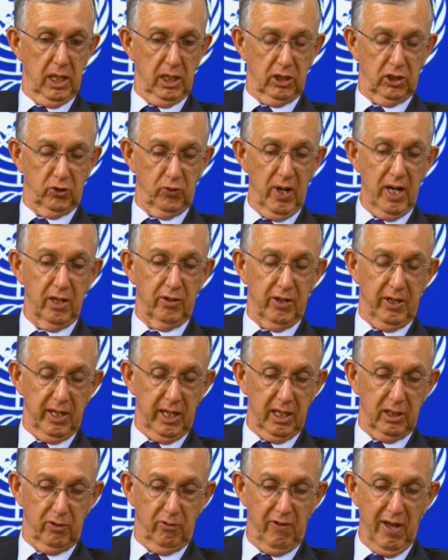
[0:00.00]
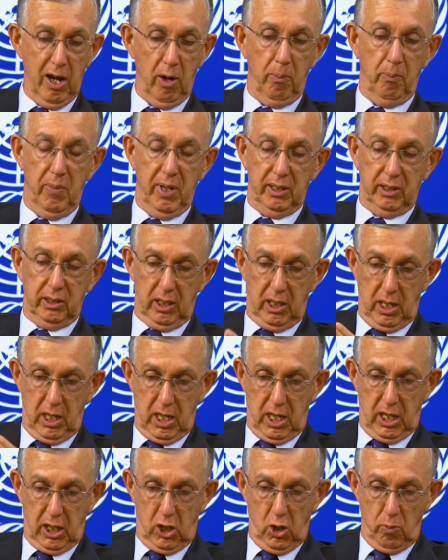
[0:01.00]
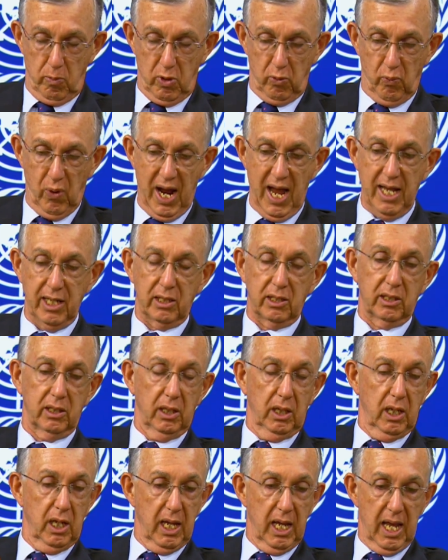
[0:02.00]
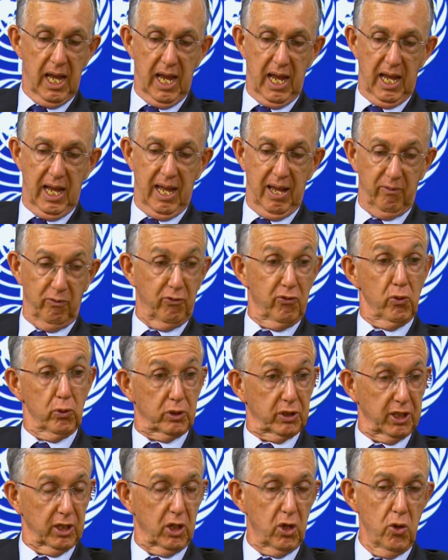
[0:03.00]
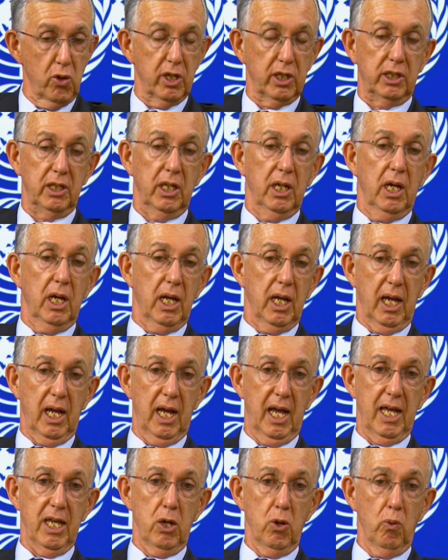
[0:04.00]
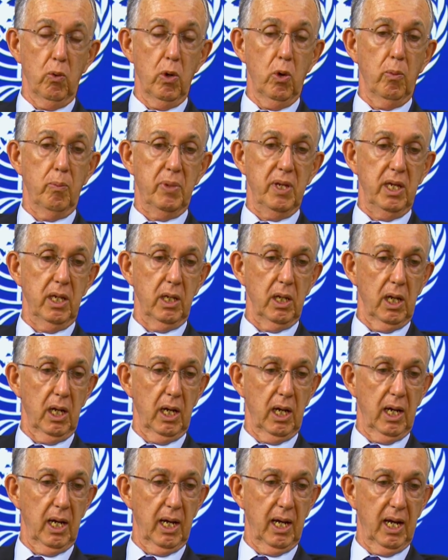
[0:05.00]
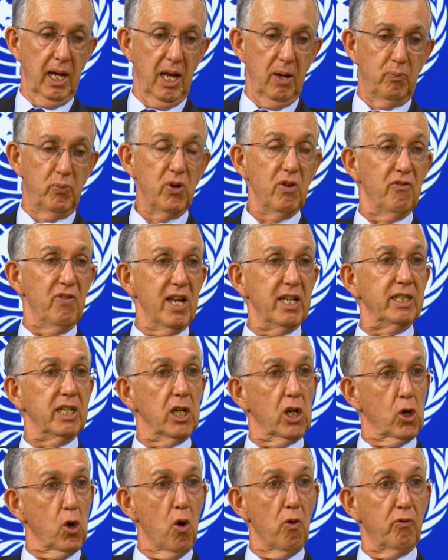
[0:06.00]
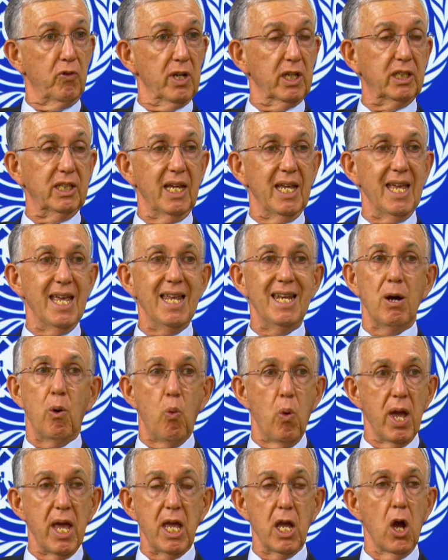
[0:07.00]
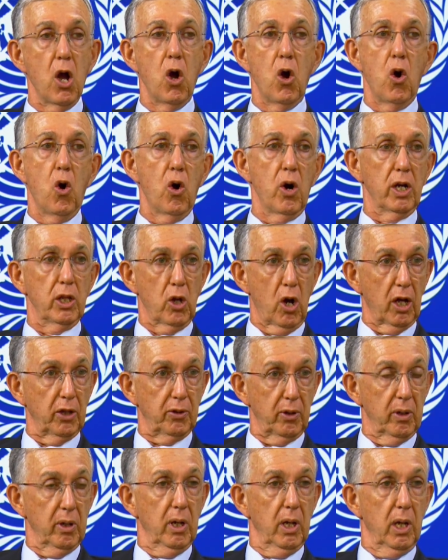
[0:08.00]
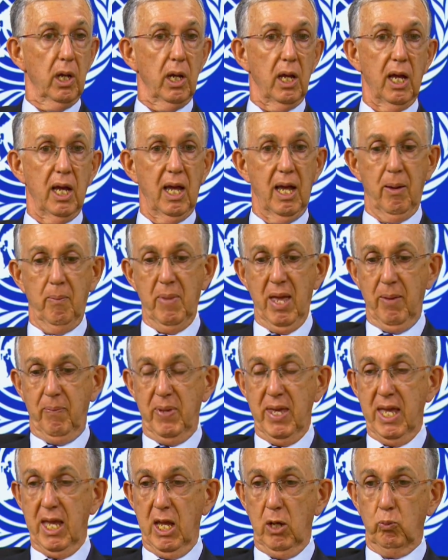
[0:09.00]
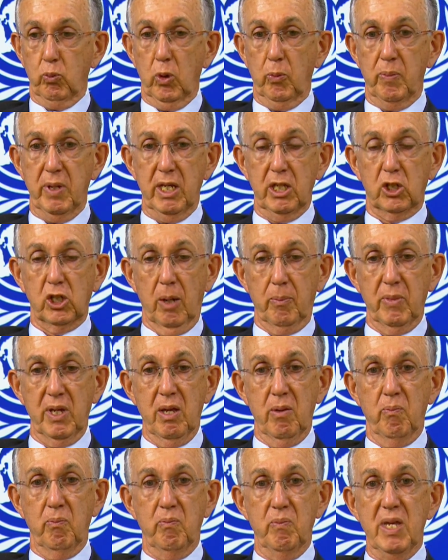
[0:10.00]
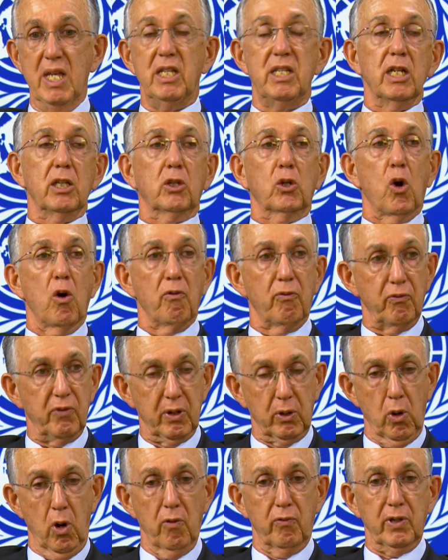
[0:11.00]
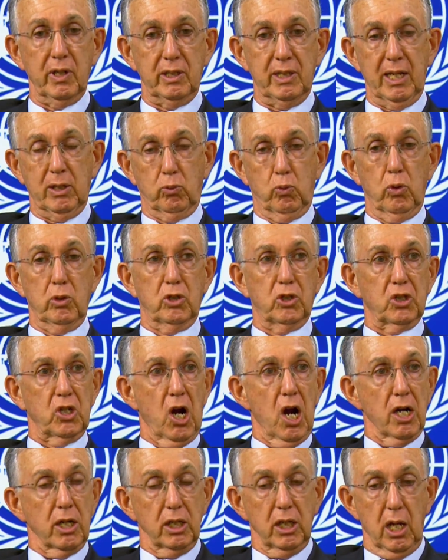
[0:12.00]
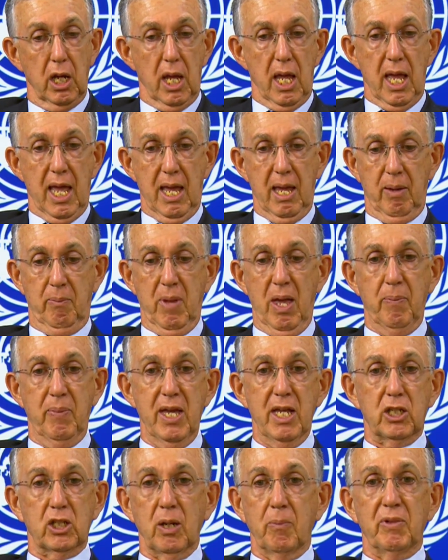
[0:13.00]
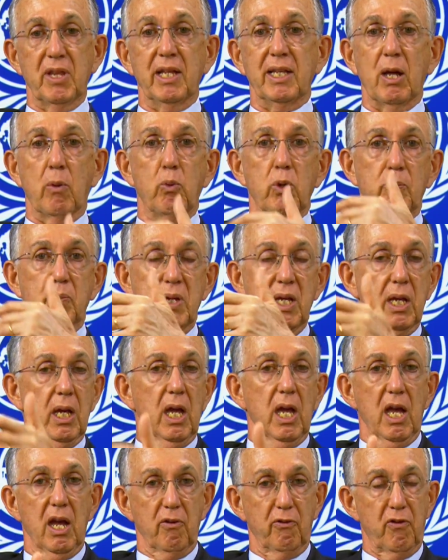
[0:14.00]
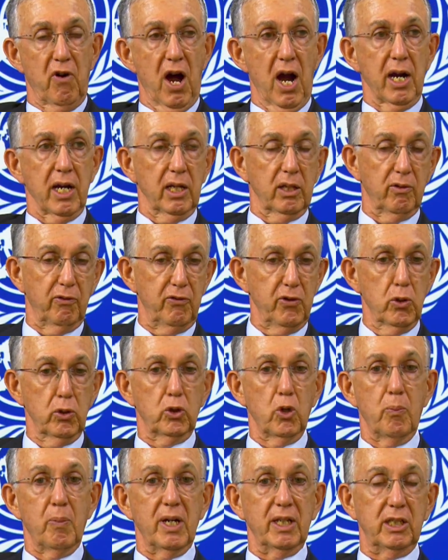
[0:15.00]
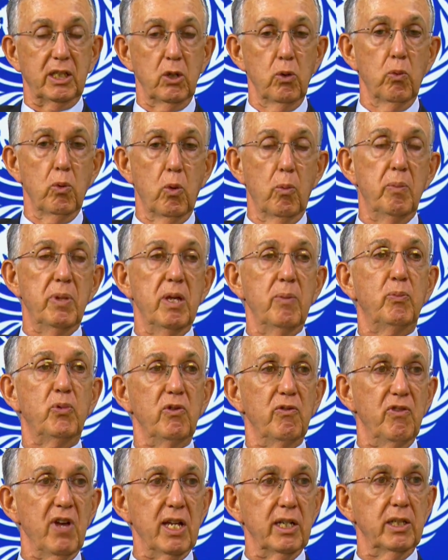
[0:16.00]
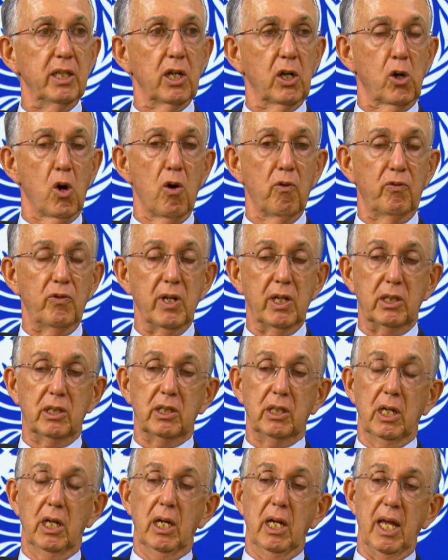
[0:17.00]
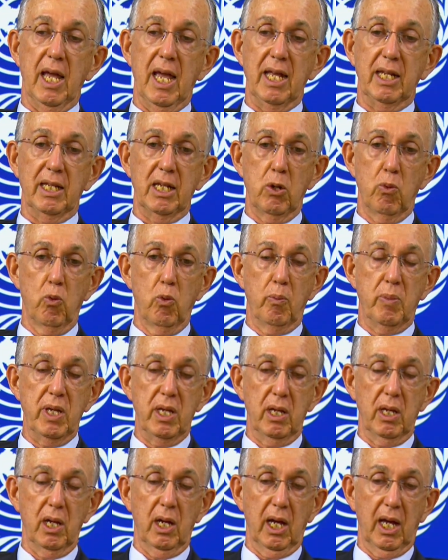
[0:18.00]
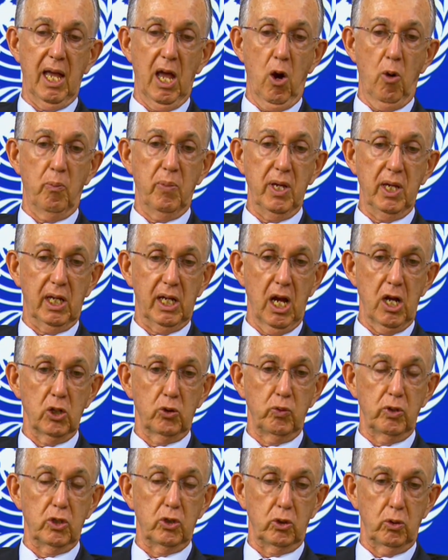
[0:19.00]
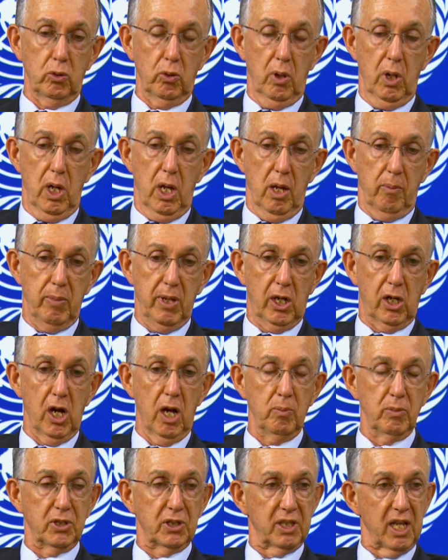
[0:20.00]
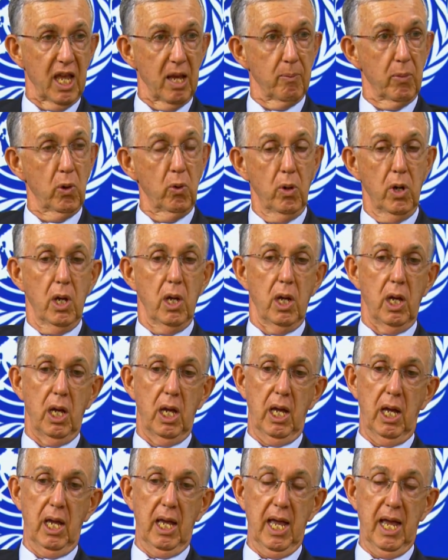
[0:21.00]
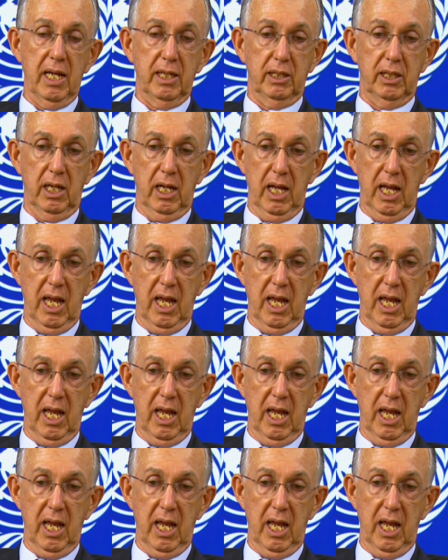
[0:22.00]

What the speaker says: strengthening and development, human rights, and food security, you will be preventing conflict in a way or another. Maybe it would be some immediate conflict that could start. Maybe it's something that would be far in the future, but you will be preventing conflict, and you will be helping countries to become stable and